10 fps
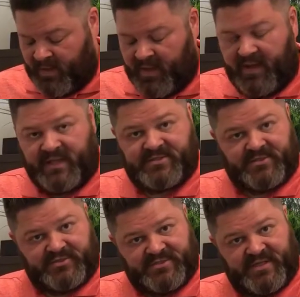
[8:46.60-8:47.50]
And as
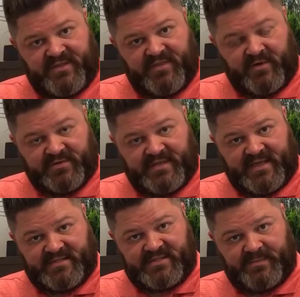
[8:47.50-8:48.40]
you can see, there's
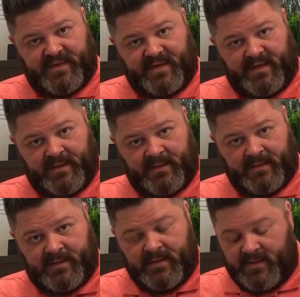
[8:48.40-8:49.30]
that spinning
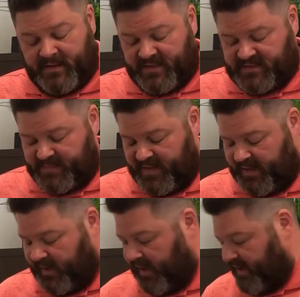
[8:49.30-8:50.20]

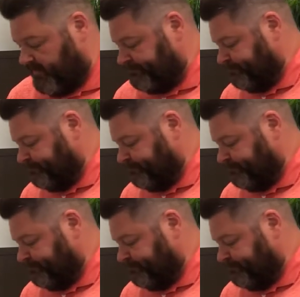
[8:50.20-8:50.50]
light.